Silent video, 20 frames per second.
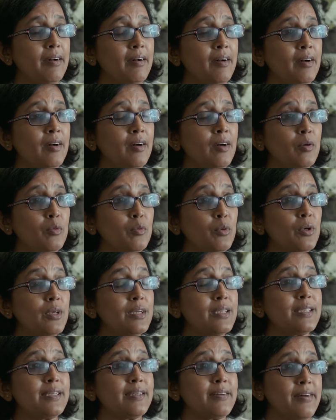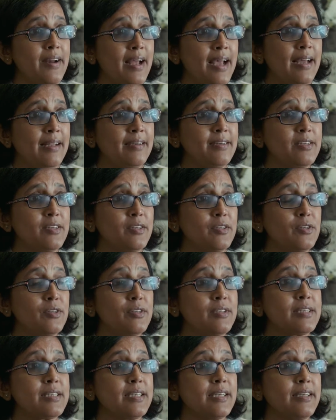awarded a grant to
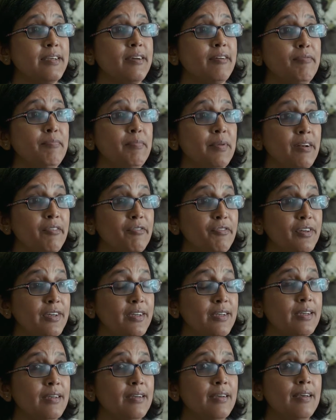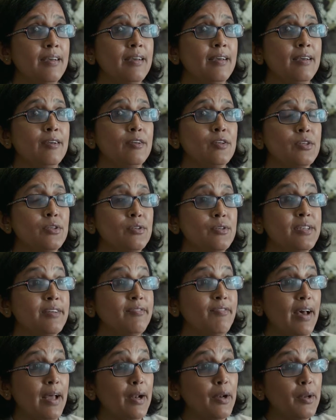the city of Milford to
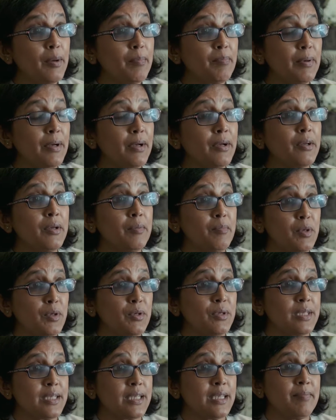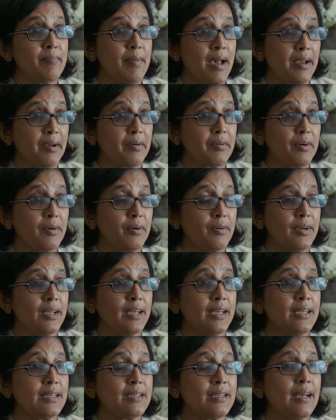develop a community
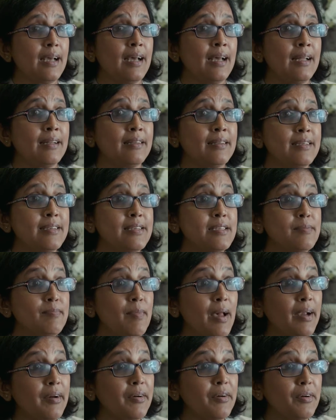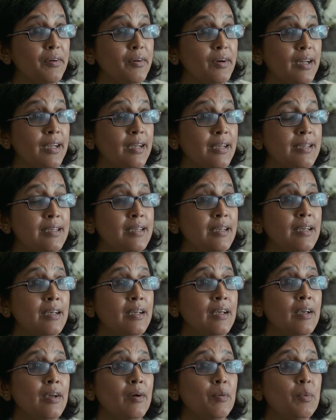microgrid. And this microgrid
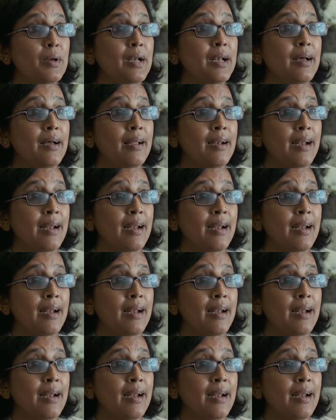will